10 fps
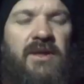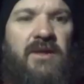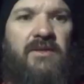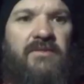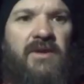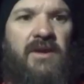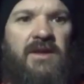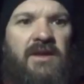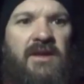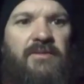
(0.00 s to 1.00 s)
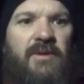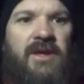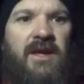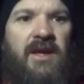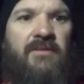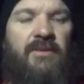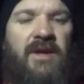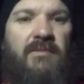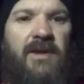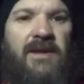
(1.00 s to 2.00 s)
if we can
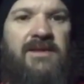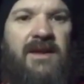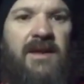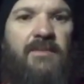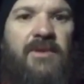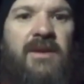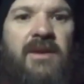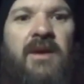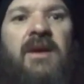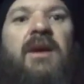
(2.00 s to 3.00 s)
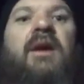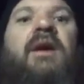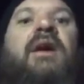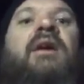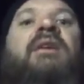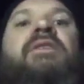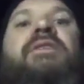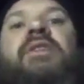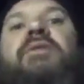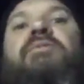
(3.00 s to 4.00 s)
maintain it. But
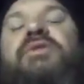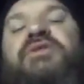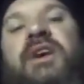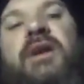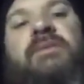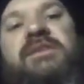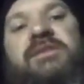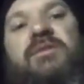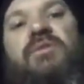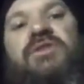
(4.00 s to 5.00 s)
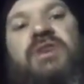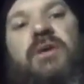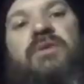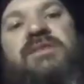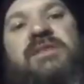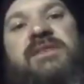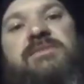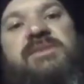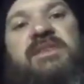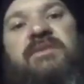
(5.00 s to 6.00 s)
so put your comments on what y'all want to see
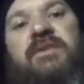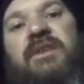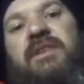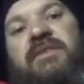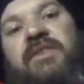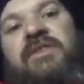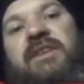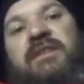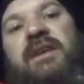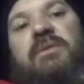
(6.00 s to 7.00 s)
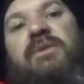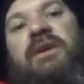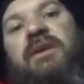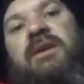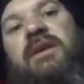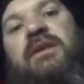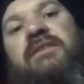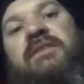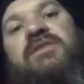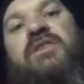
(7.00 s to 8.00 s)
specifically, if there's anything that we can hit
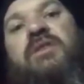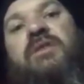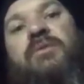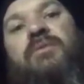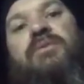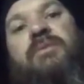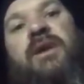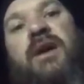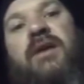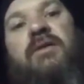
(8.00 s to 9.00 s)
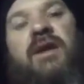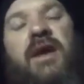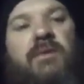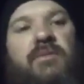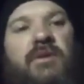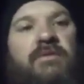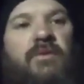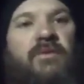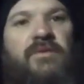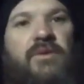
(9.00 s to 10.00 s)
and touch on. I'm going to put Beyond on camera
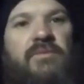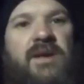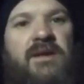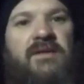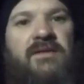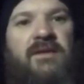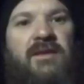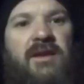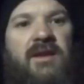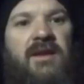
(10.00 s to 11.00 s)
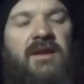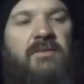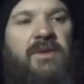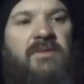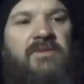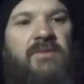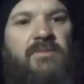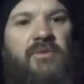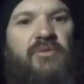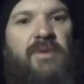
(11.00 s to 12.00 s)
for a few minutes and let him give some
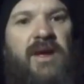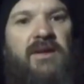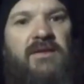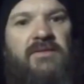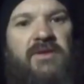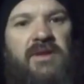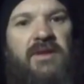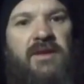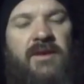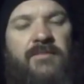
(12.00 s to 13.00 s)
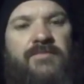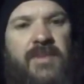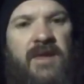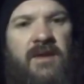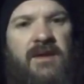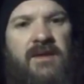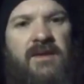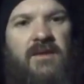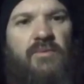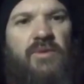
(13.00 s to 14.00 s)
perspectives, and
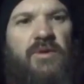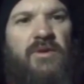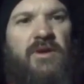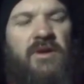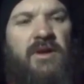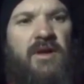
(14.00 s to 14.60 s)
then we're gonna